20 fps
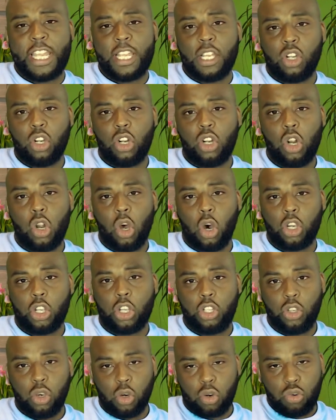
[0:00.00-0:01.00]
lock
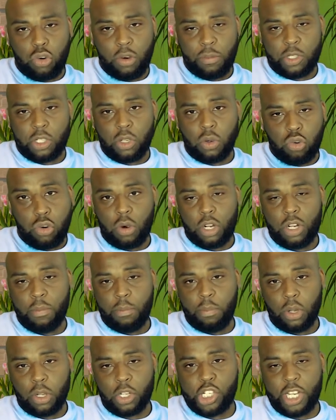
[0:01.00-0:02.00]
your crypto on a
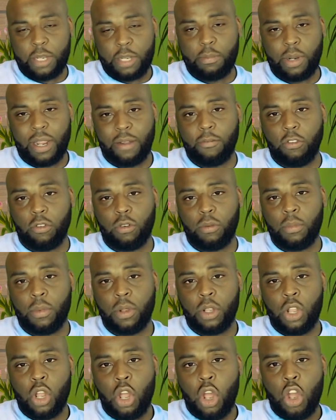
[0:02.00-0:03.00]
blockchain platform,
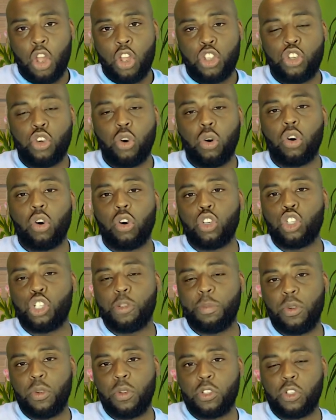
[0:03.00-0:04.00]
you're
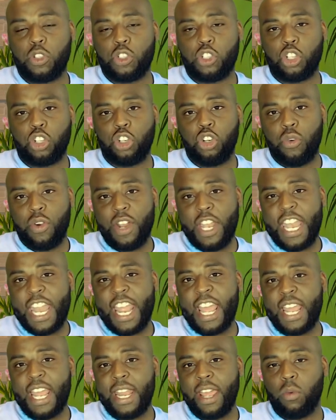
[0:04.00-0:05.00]
contributing to securing
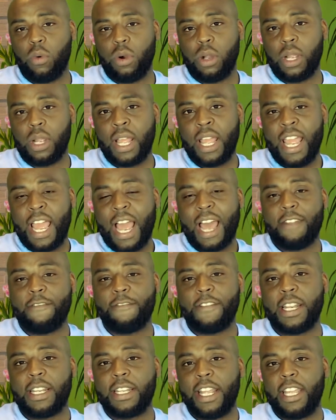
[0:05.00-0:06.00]
their network and
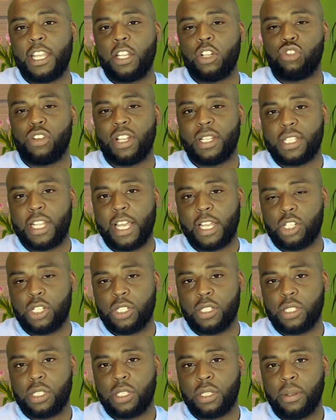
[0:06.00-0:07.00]
validating
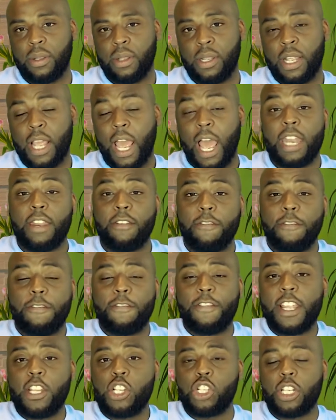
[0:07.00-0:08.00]
transactions. And
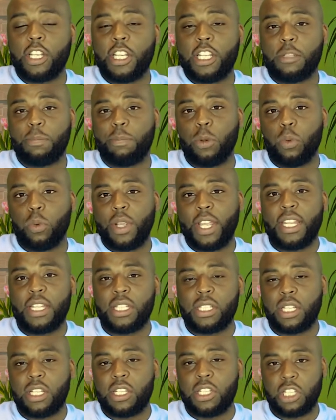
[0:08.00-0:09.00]
inflation is built
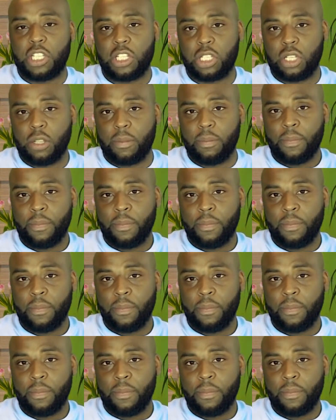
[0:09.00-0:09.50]
into the system,